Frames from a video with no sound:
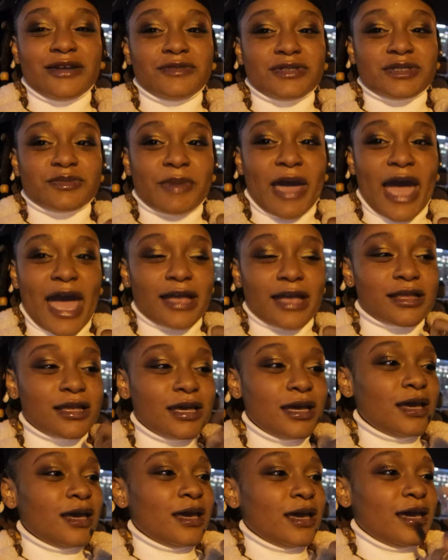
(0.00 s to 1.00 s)
It was packed
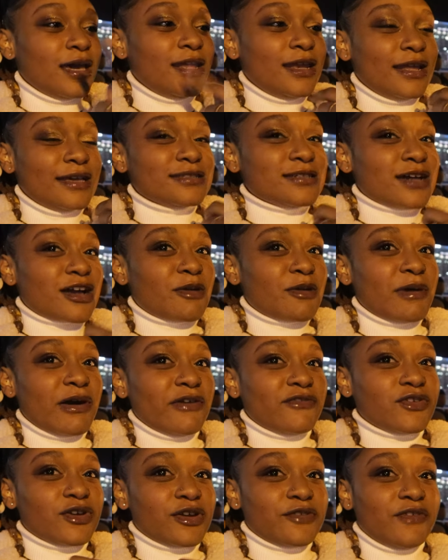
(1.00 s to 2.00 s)
and they talk
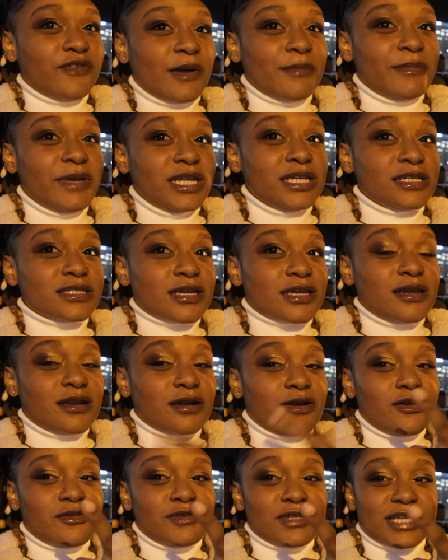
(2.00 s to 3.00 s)
about 45 minutes, and
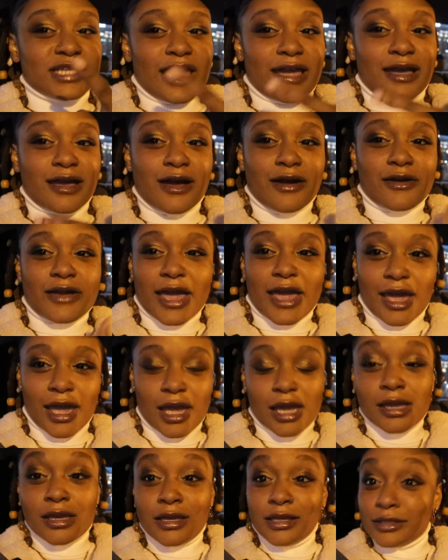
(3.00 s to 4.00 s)
the girl was like,
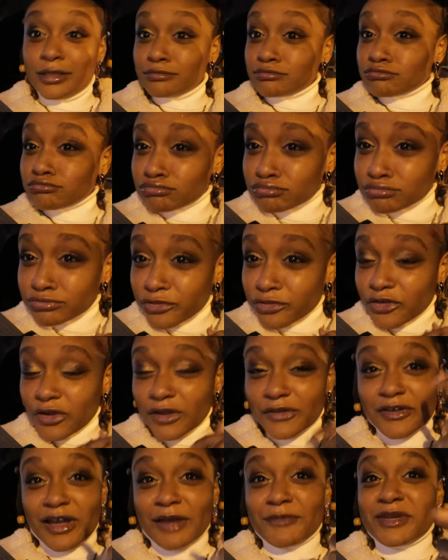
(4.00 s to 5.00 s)
okay,
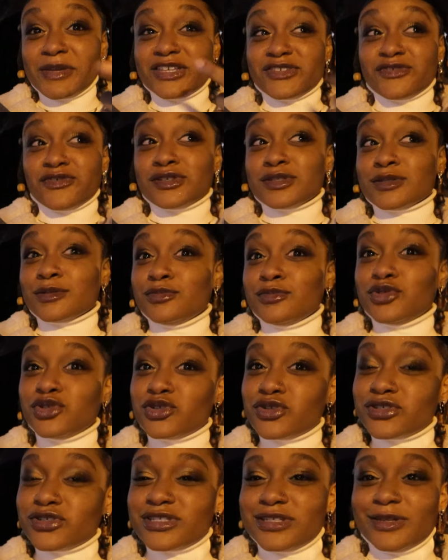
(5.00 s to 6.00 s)
45 minutes for some
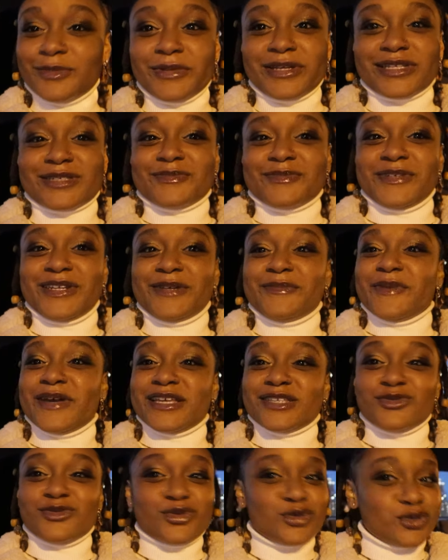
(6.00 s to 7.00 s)
noodles. Them must be the
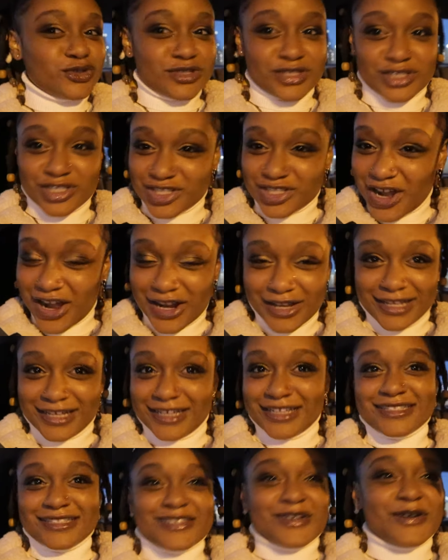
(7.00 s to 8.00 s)
best noodles in
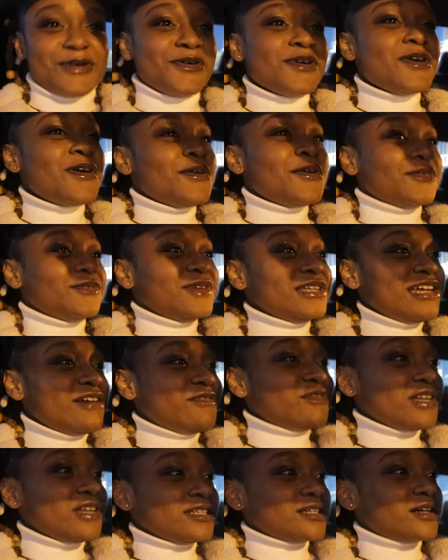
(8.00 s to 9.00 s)
Charlotte. So we're
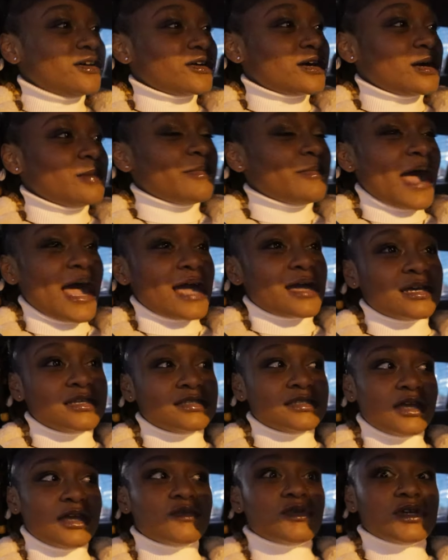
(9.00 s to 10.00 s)
definitely gonna come back
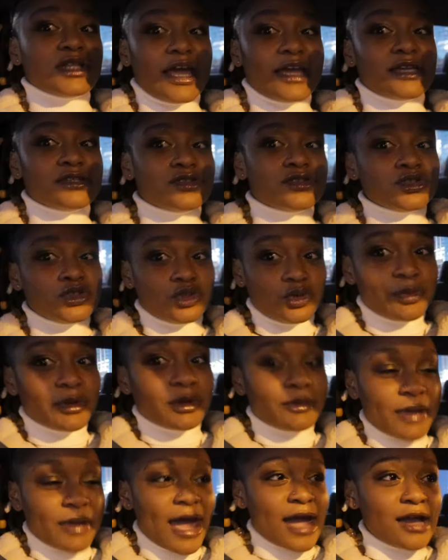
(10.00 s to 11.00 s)
because they were yeah. like
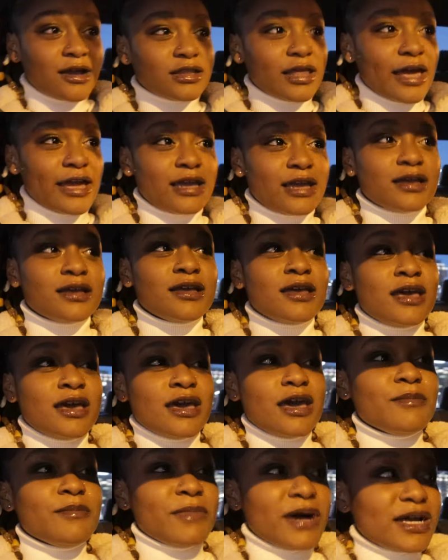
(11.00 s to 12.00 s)
super packed. Like
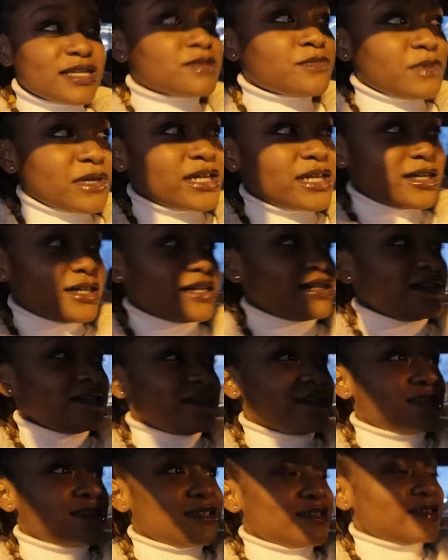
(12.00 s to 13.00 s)
it must be good
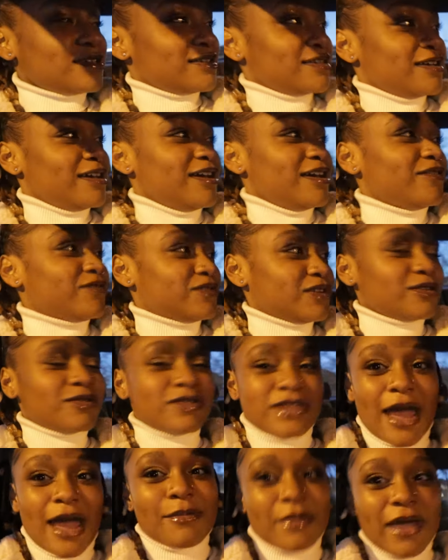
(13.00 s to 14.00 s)
yeah. if they're
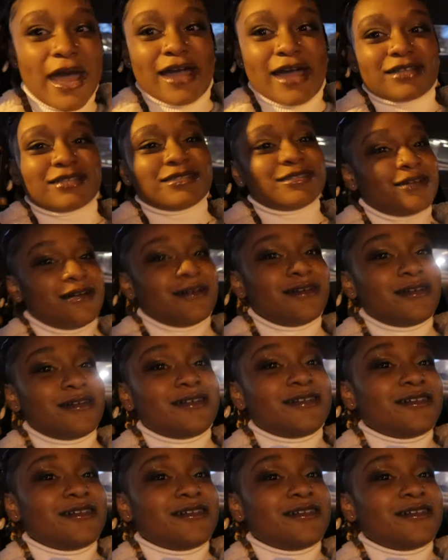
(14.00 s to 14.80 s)
that packed. So.